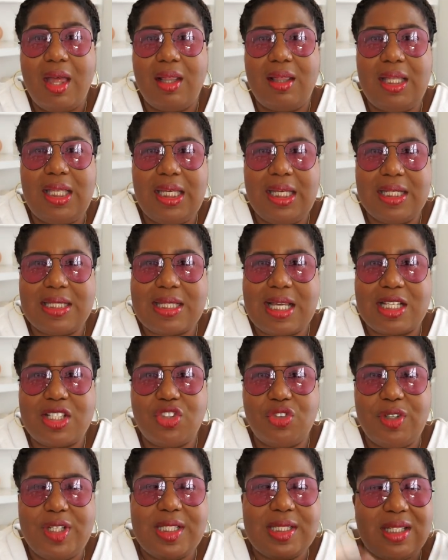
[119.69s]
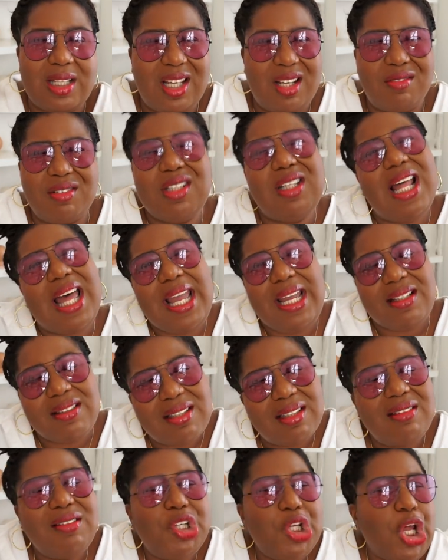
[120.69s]
the accessories loved liked
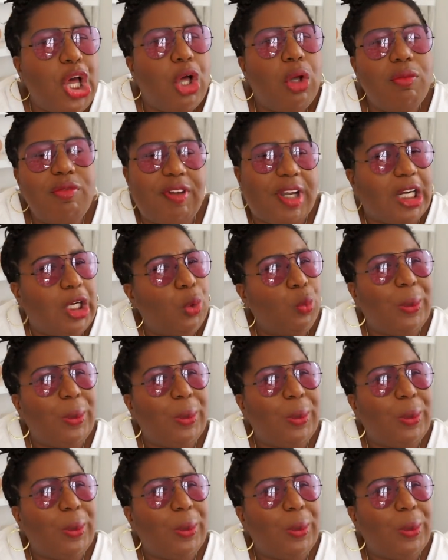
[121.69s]
you know fair